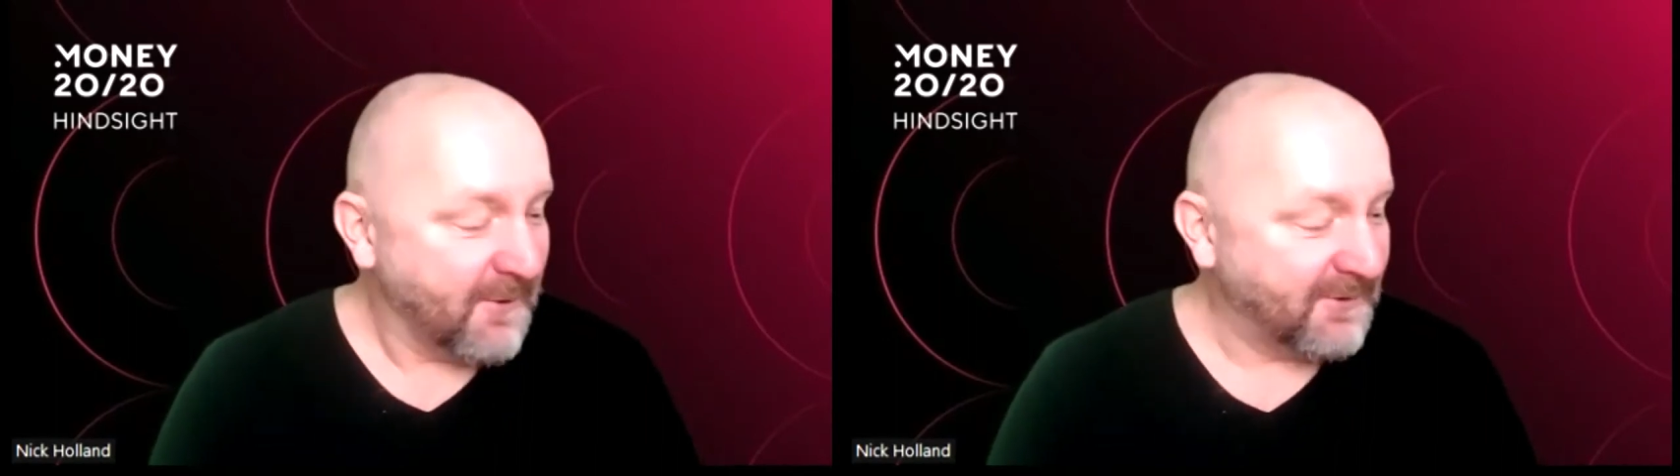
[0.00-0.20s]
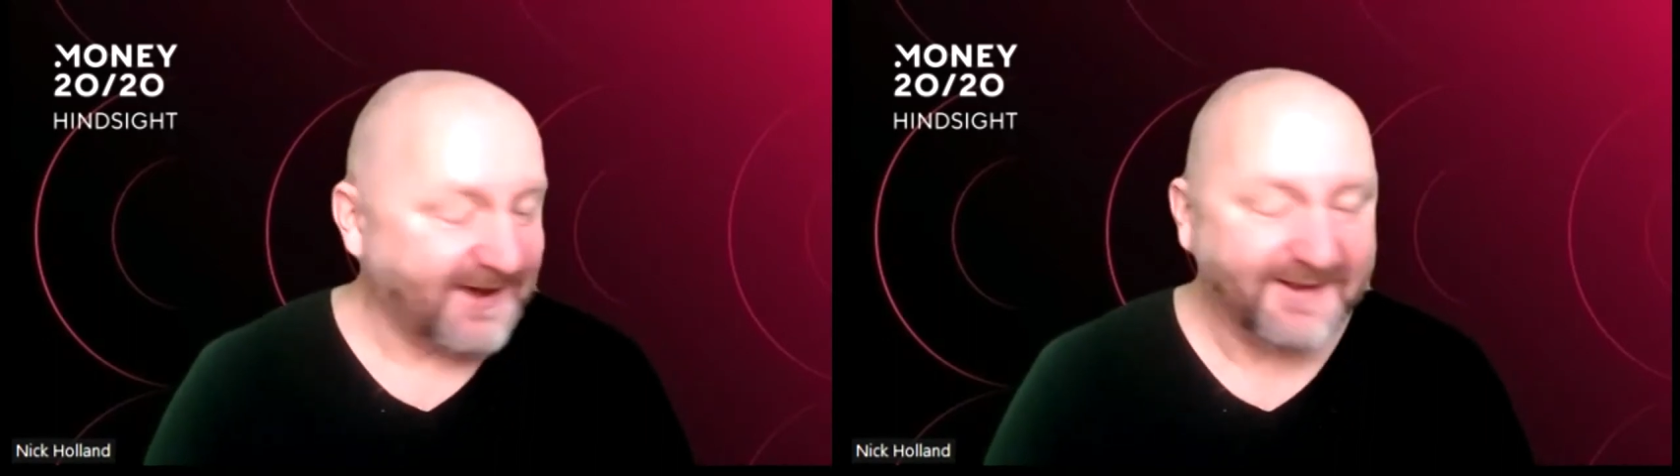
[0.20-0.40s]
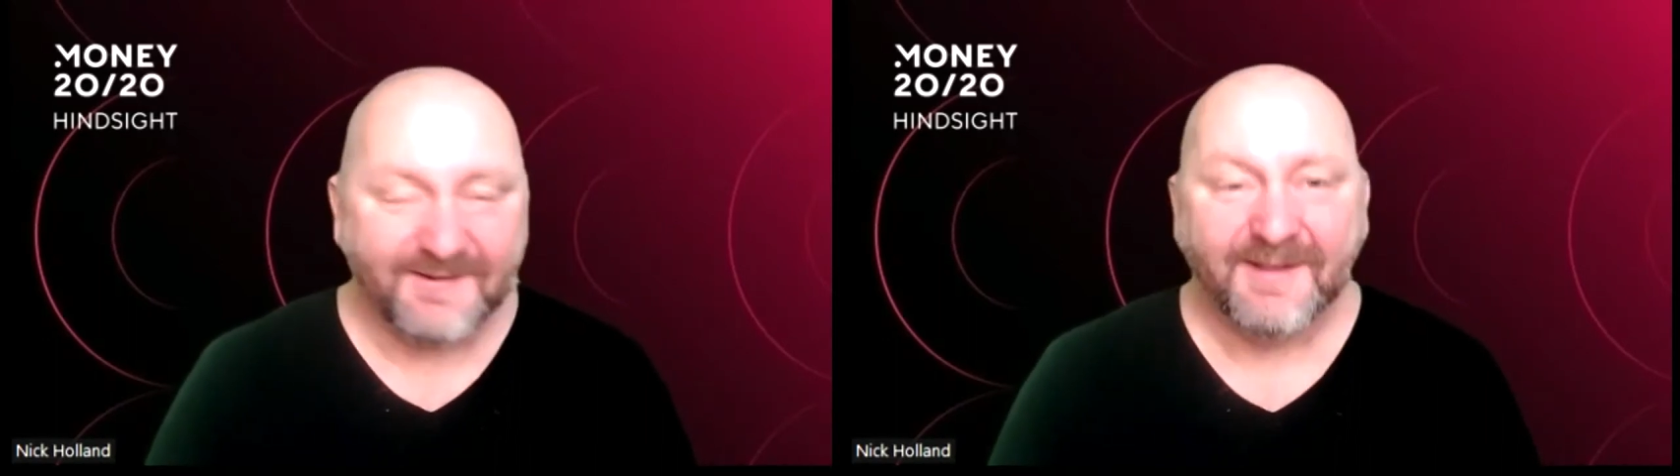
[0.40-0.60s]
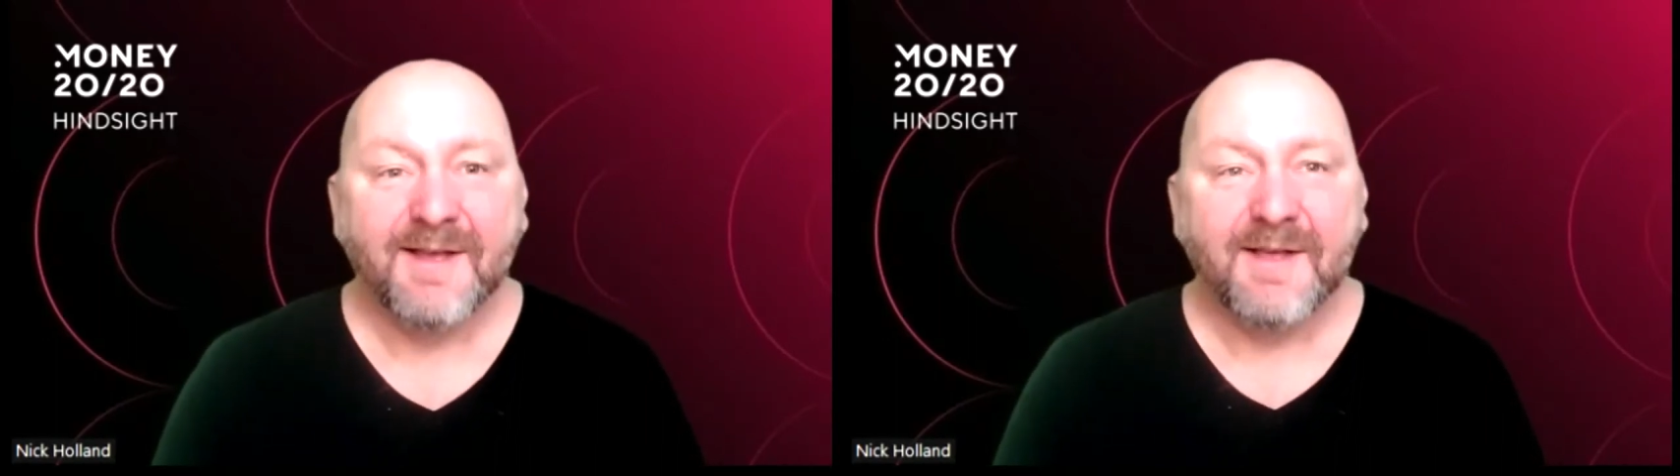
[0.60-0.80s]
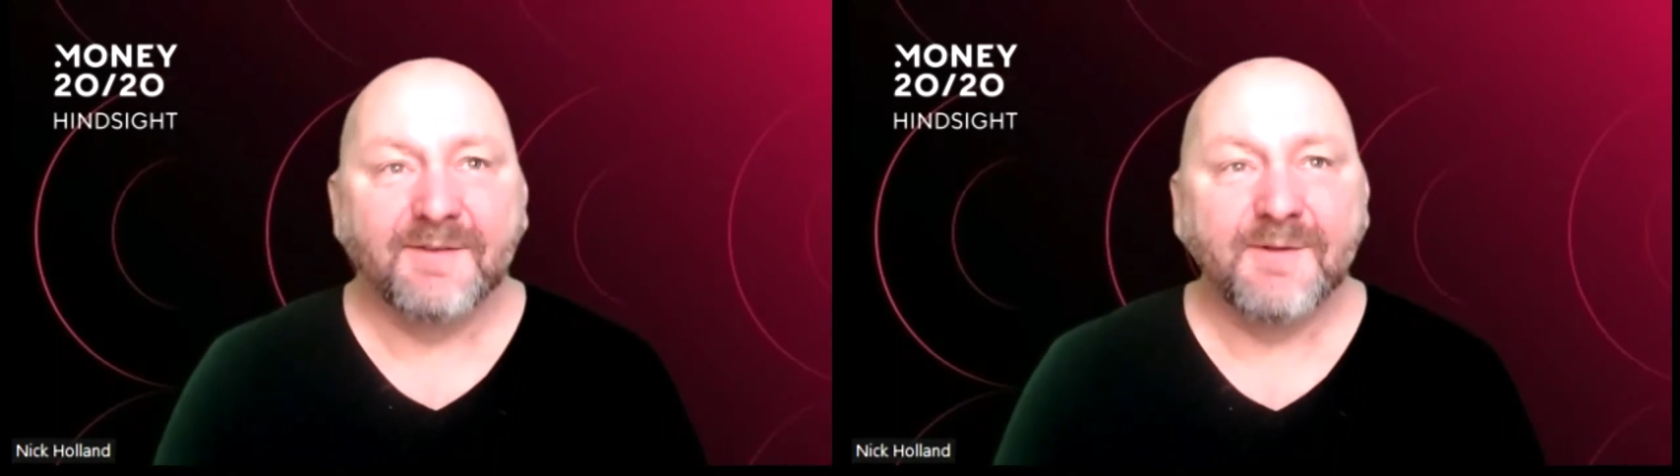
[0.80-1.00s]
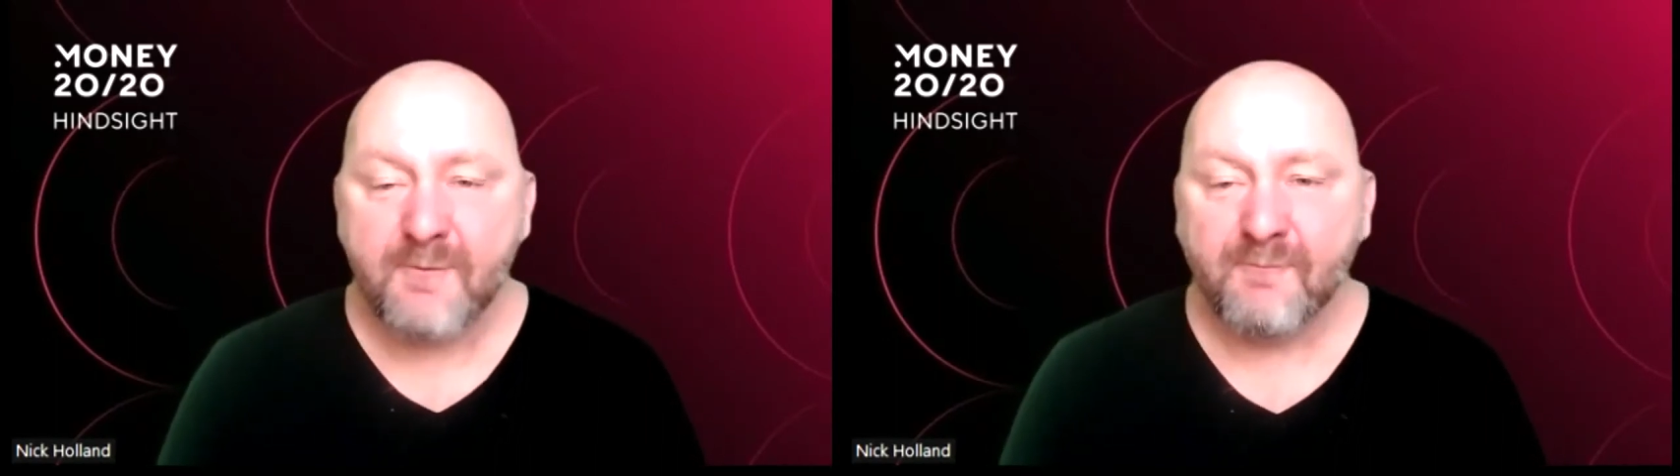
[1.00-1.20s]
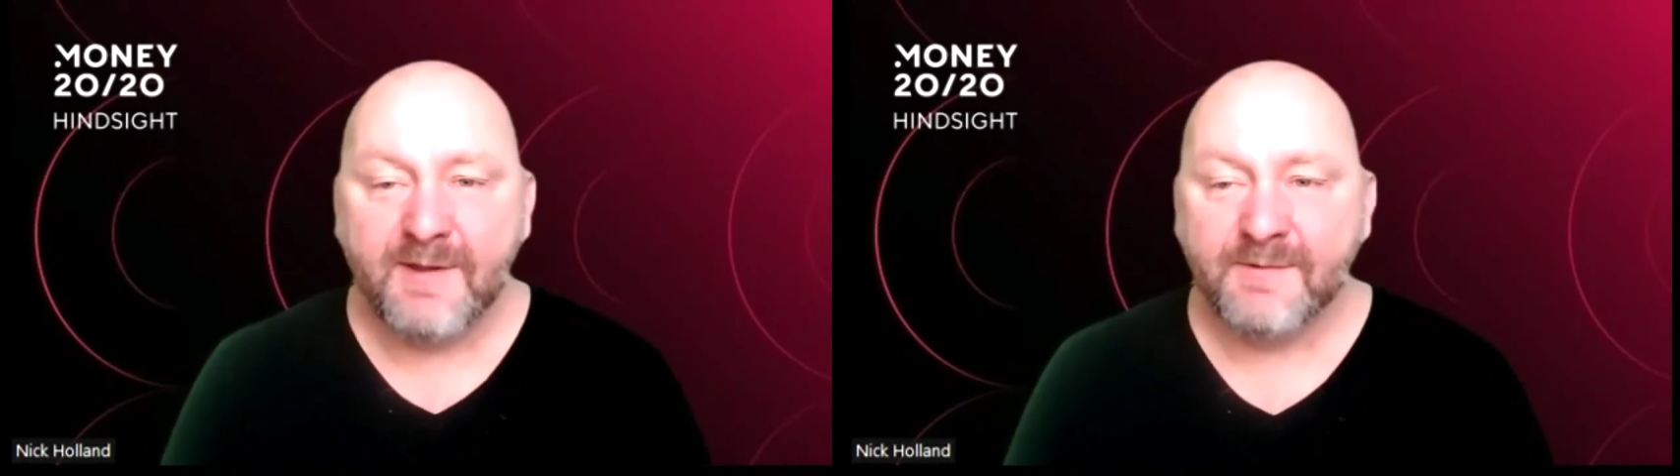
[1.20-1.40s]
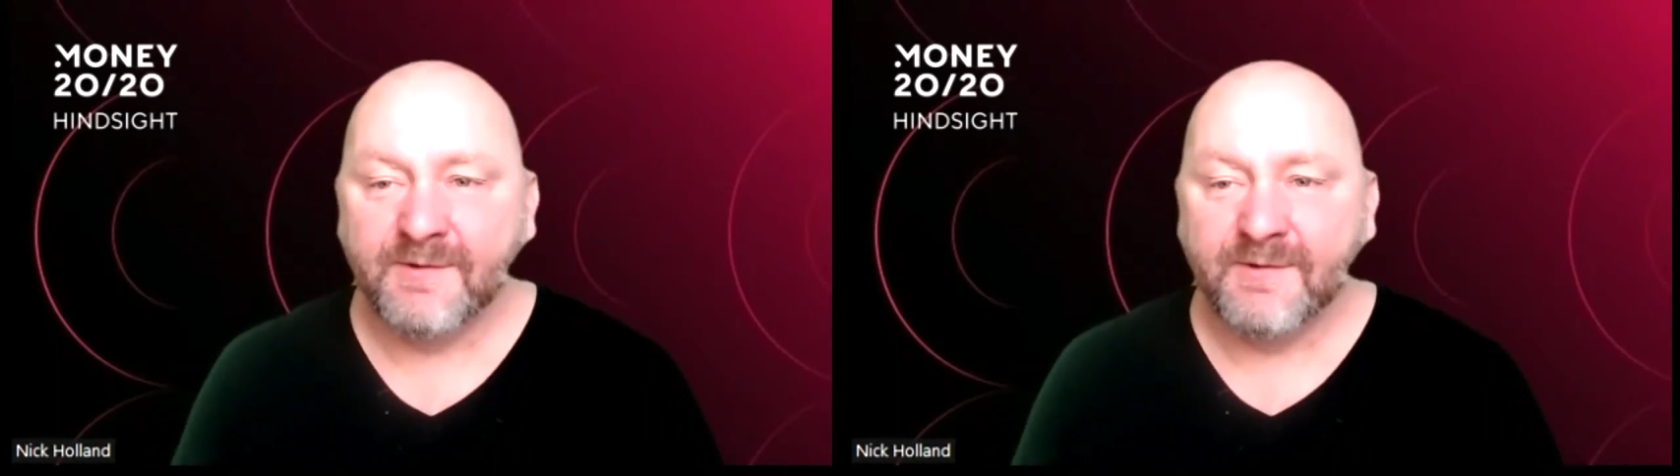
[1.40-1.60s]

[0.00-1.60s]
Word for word: which has there's no reason